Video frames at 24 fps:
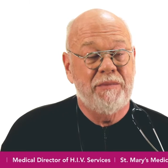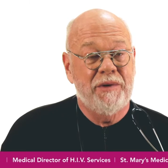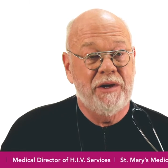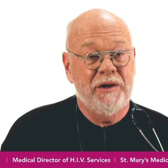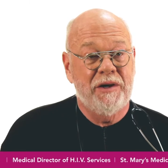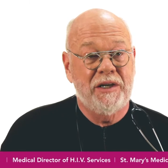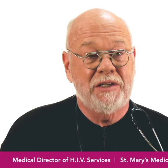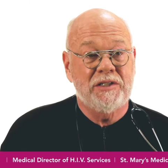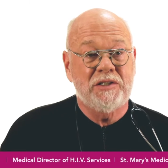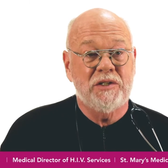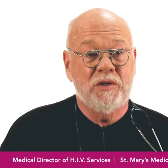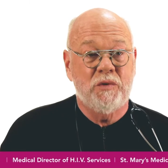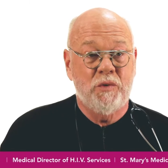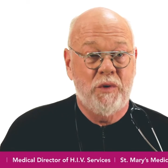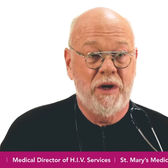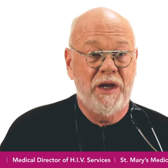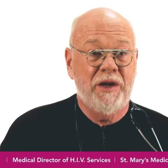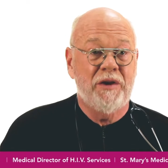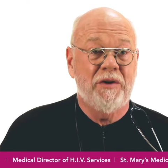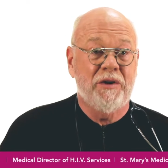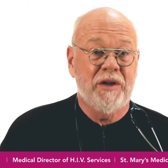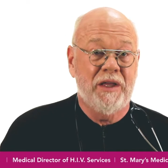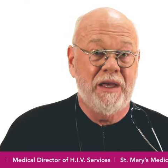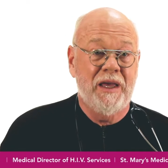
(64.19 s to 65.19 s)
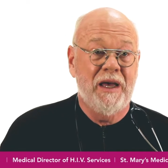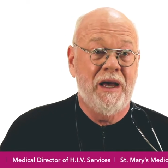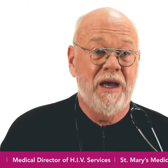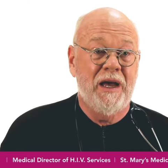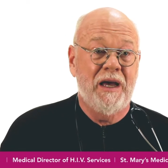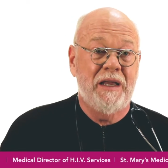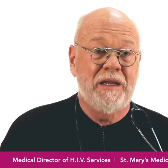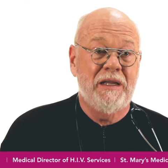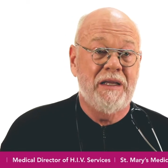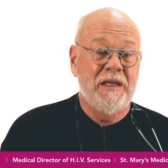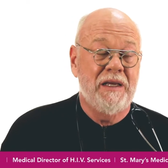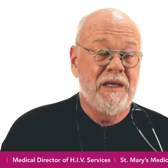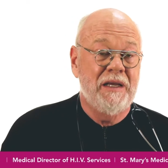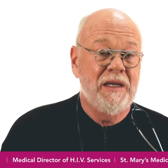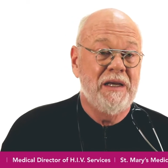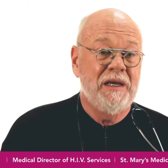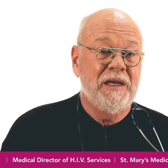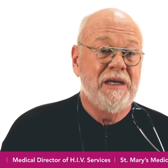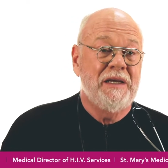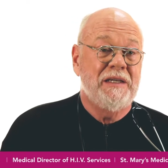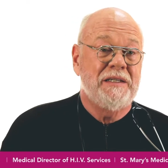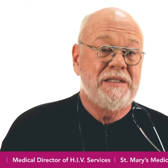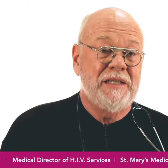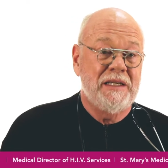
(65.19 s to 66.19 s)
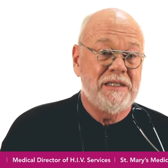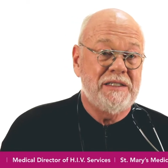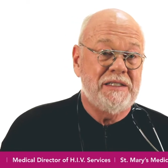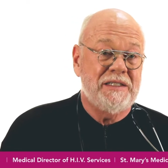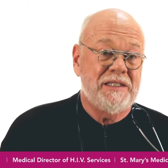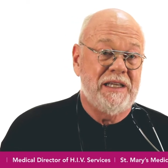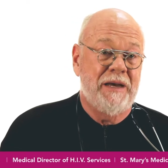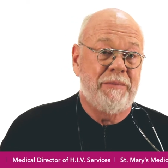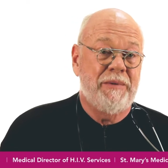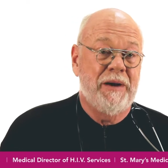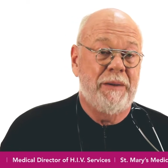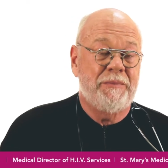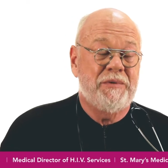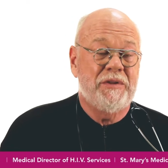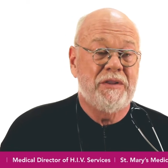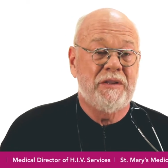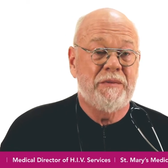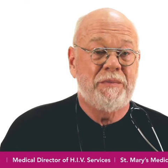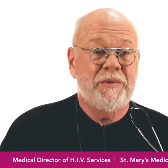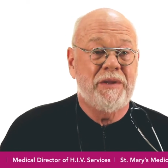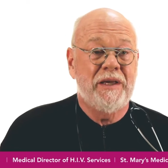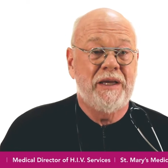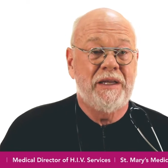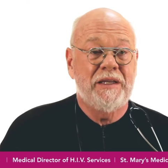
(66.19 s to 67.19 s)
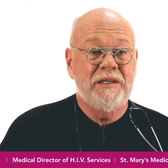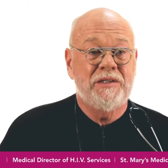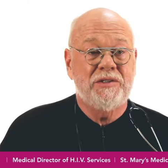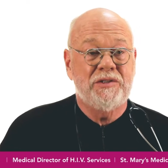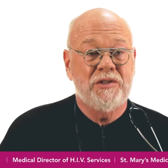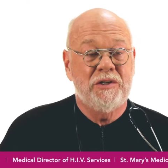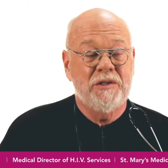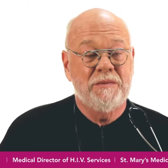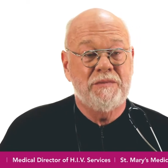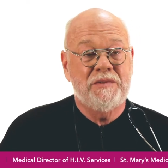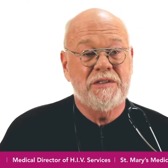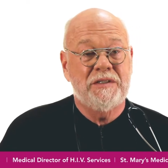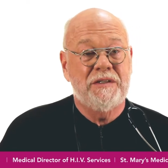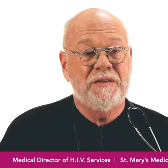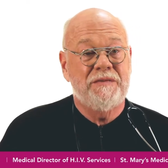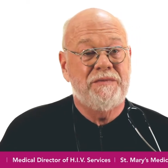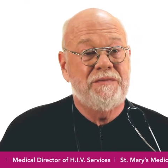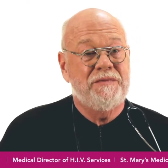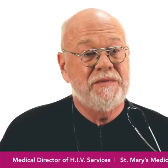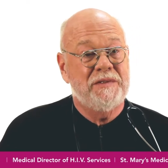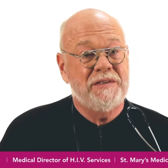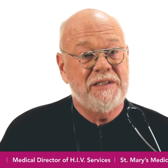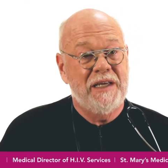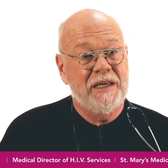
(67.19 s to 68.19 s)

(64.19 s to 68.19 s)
Mary's quite early on did step up to the plate in terms of